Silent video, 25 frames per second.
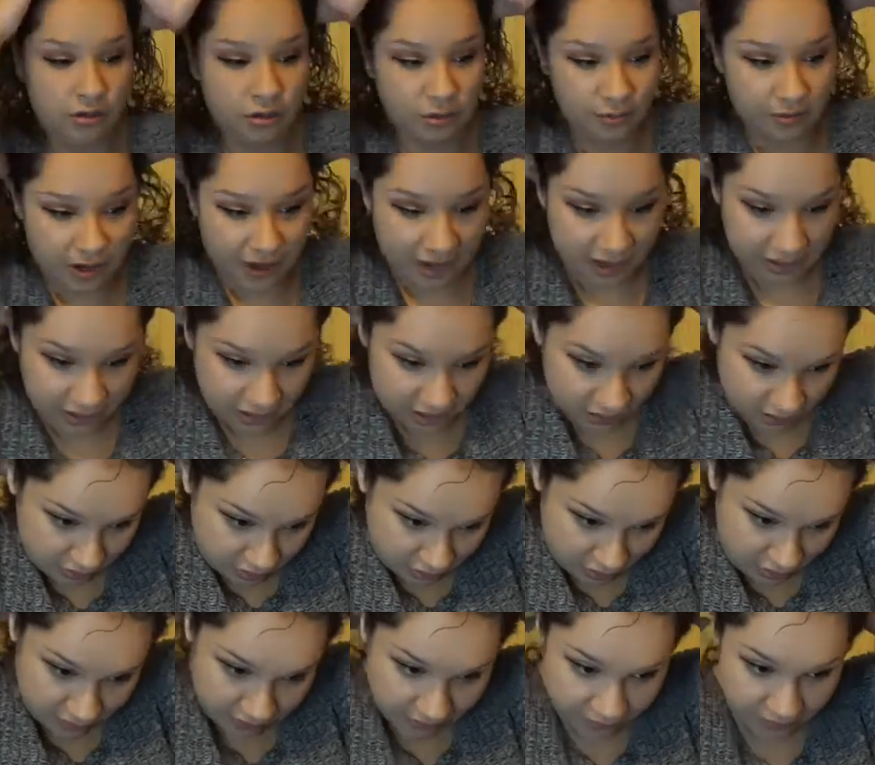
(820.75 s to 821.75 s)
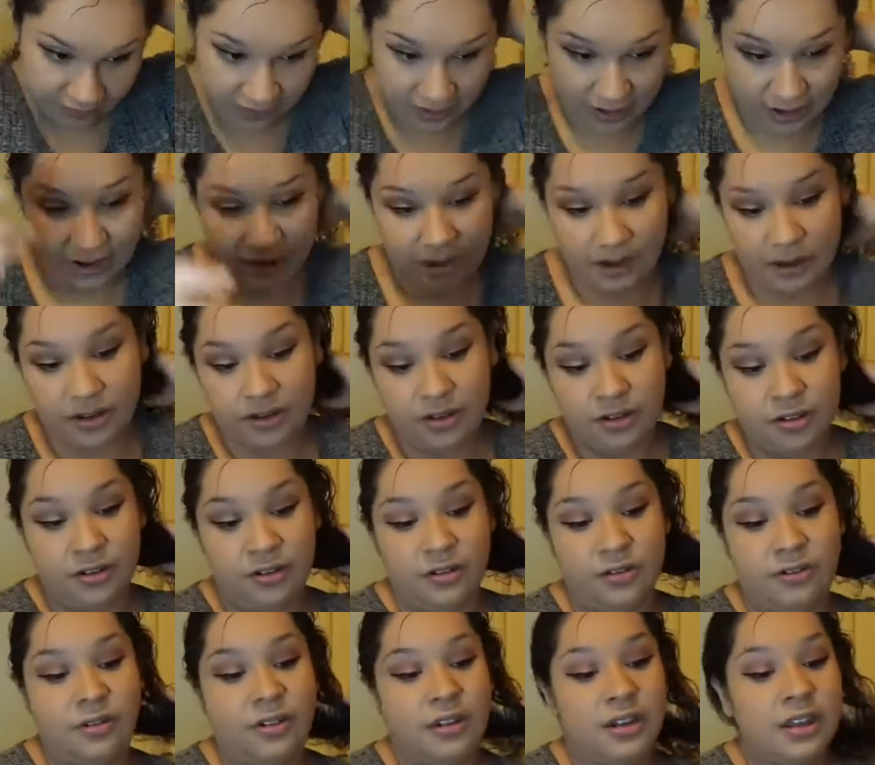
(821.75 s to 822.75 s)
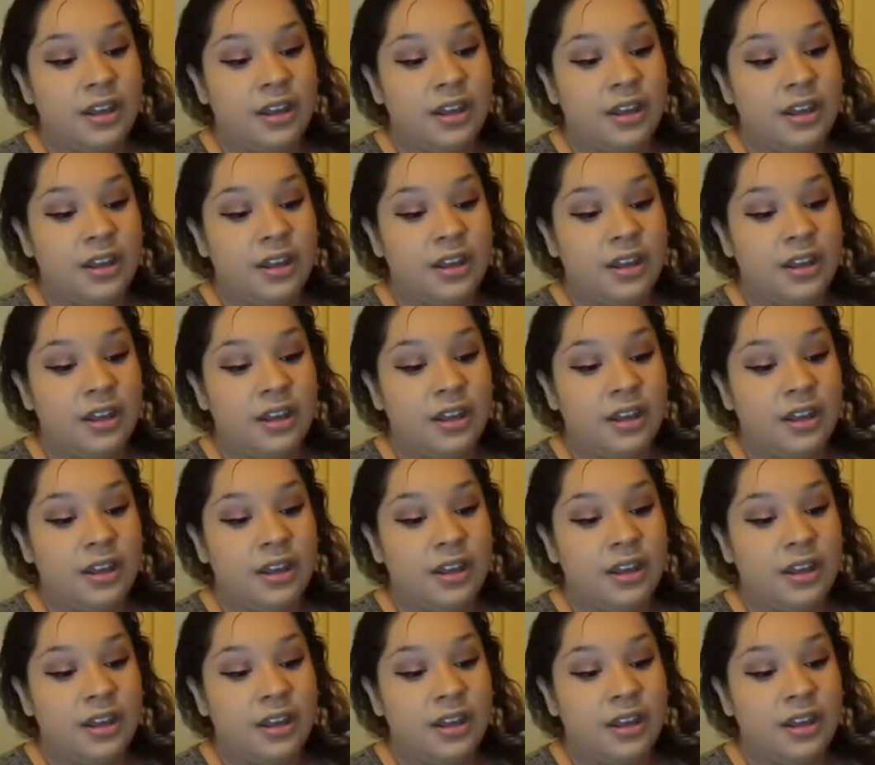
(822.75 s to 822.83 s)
And my ideas go everywhere and I don't know